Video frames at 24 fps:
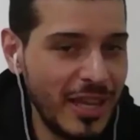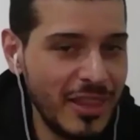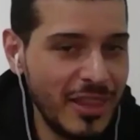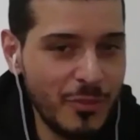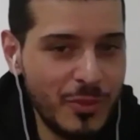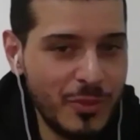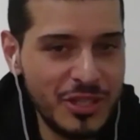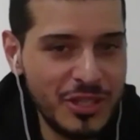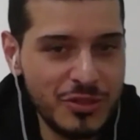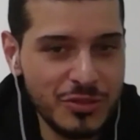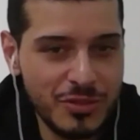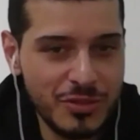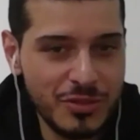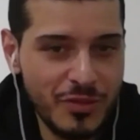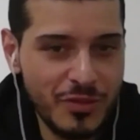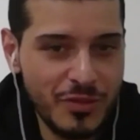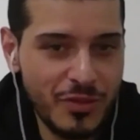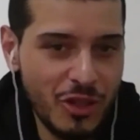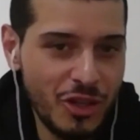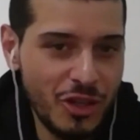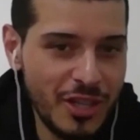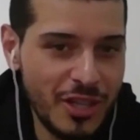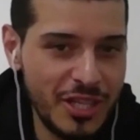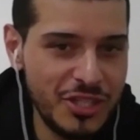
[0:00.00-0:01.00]
now that we're sort of
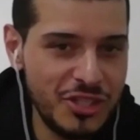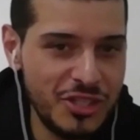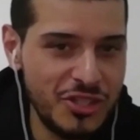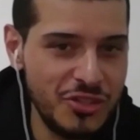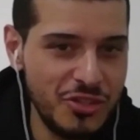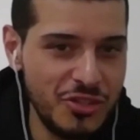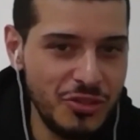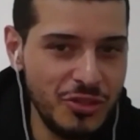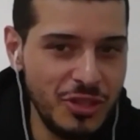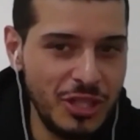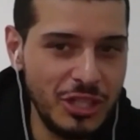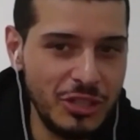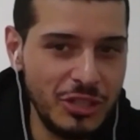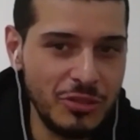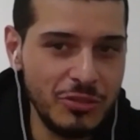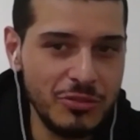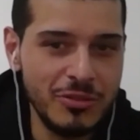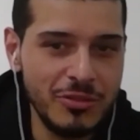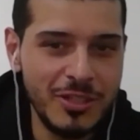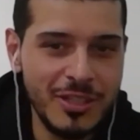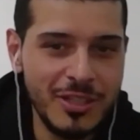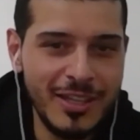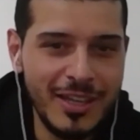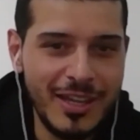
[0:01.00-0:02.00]
learning this new little
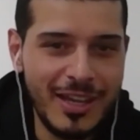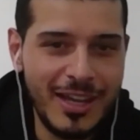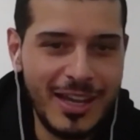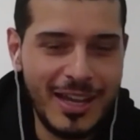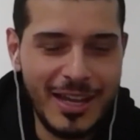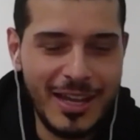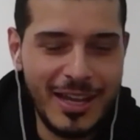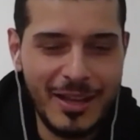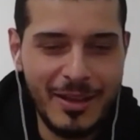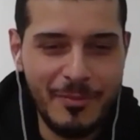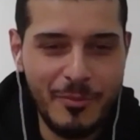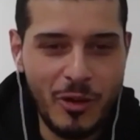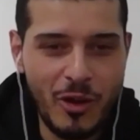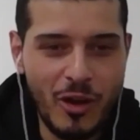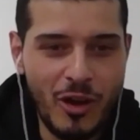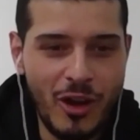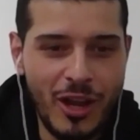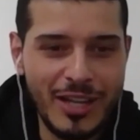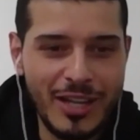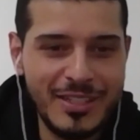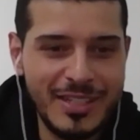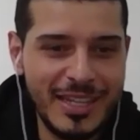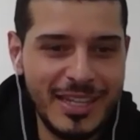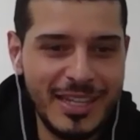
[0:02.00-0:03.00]

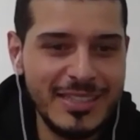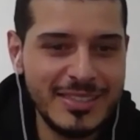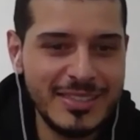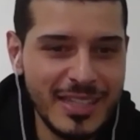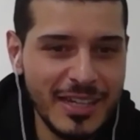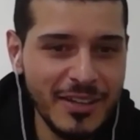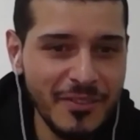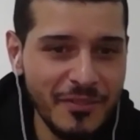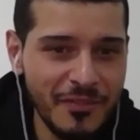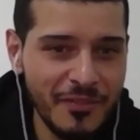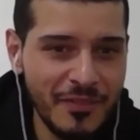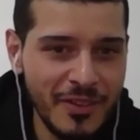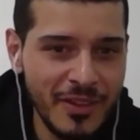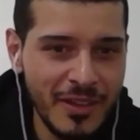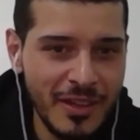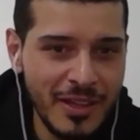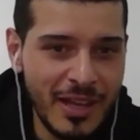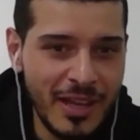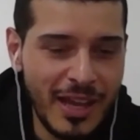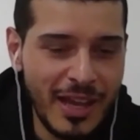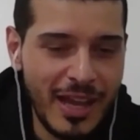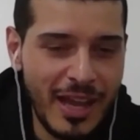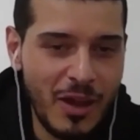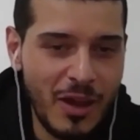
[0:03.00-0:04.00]
IT stuff.
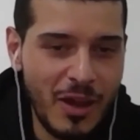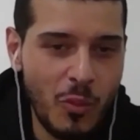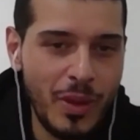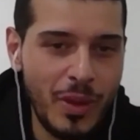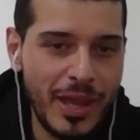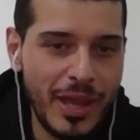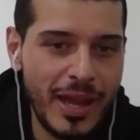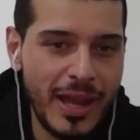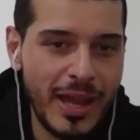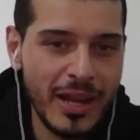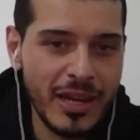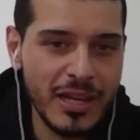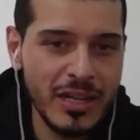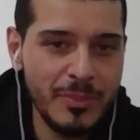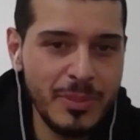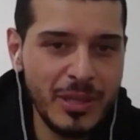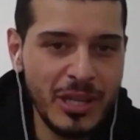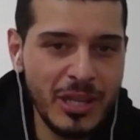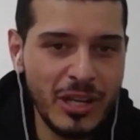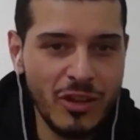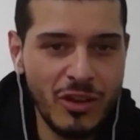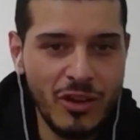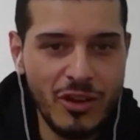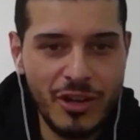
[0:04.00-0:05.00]
We are going to be
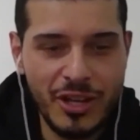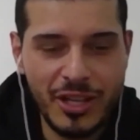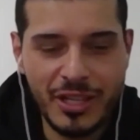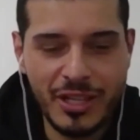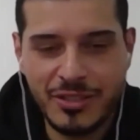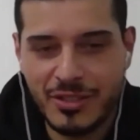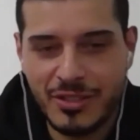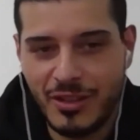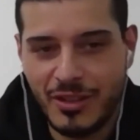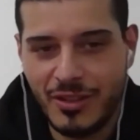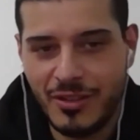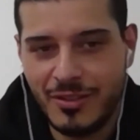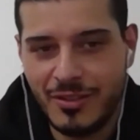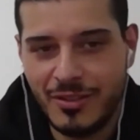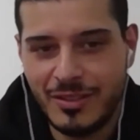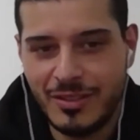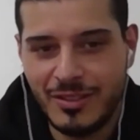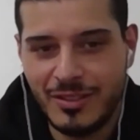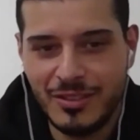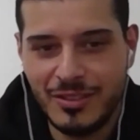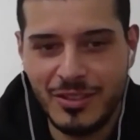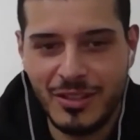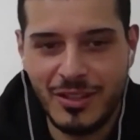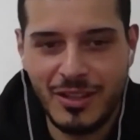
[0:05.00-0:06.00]
loading. So
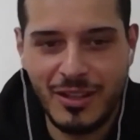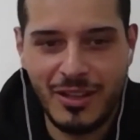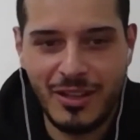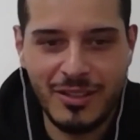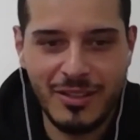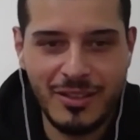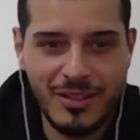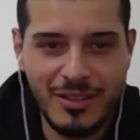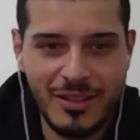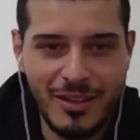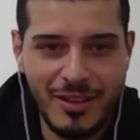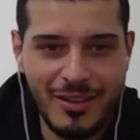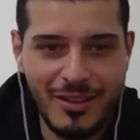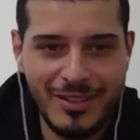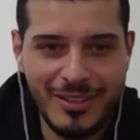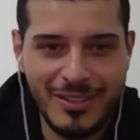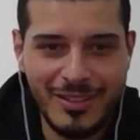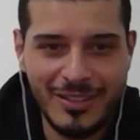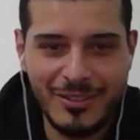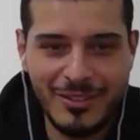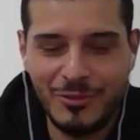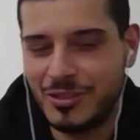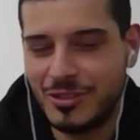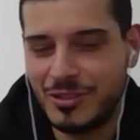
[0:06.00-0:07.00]
it
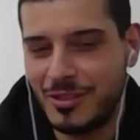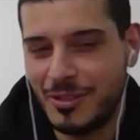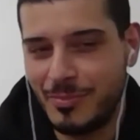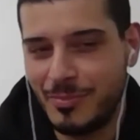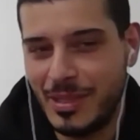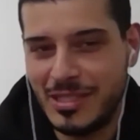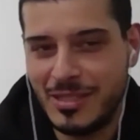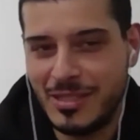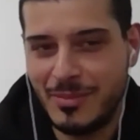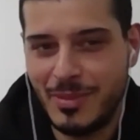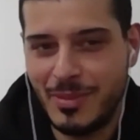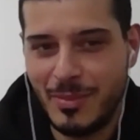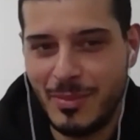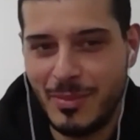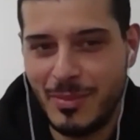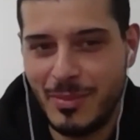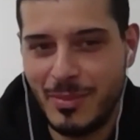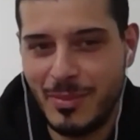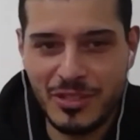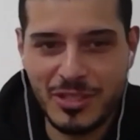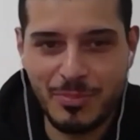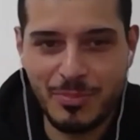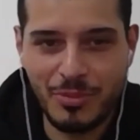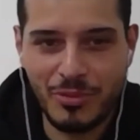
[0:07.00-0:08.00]
was meant to be a
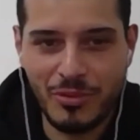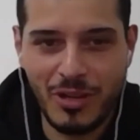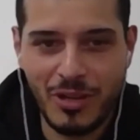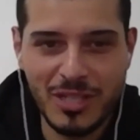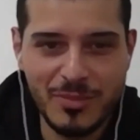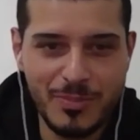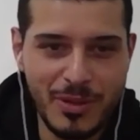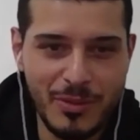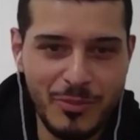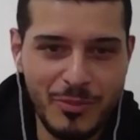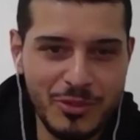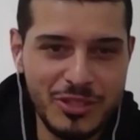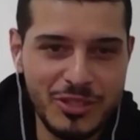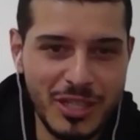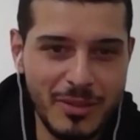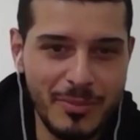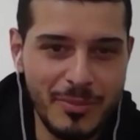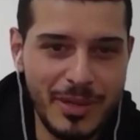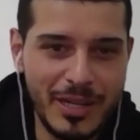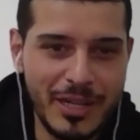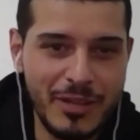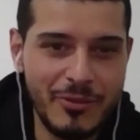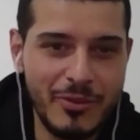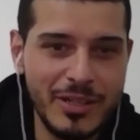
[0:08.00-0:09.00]
bit of a surprise, but we'll
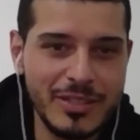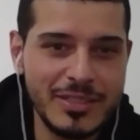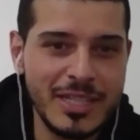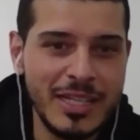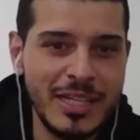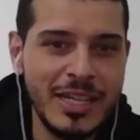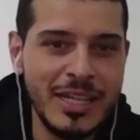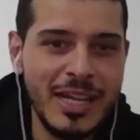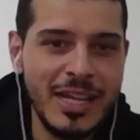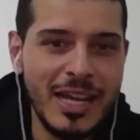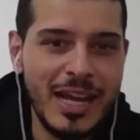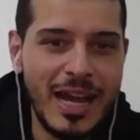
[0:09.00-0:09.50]
tell them anyways.